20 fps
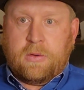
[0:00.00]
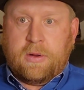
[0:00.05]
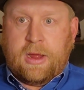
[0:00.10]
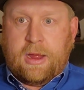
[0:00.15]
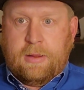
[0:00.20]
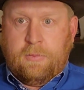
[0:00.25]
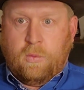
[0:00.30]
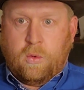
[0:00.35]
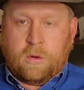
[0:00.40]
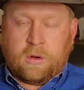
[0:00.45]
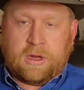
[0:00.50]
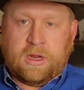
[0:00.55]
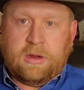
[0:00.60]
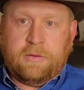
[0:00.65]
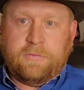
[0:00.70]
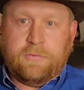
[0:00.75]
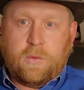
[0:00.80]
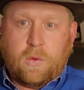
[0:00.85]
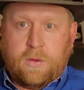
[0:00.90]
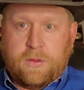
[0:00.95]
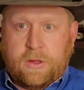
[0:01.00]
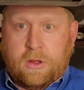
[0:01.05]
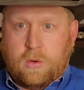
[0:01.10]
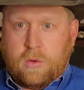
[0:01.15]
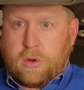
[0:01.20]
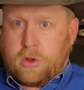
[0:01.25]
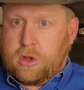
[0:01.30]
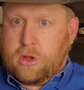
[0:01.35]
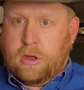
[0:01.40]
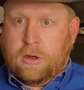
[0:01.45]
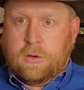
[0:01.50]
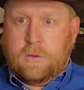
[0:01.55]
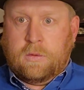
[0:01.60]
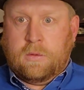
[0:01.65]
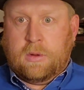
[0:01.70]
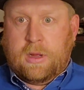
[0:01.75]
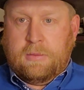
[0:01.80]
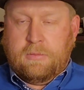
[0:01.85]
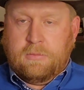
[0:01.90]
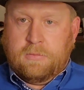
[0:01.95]
I'm working for the horse show.
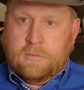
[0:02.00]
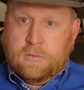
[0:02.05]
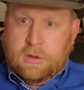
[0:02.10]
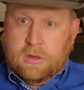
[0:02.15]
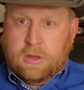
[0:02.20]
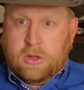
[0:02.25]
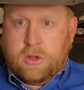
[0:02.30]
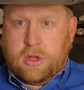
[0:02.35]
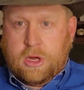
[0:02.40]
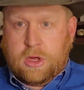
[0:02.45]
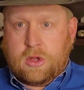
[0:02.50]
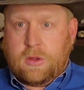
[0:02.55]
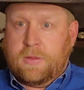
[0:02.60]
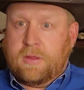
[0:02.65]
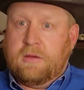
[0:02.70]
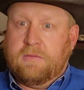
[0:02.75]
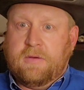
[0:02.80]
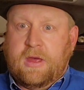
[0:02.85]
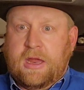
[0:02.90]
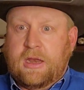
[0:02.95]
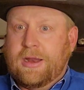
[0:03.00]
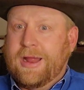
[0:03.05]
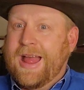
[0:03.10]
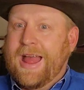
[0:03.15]
I'm a judge at the event.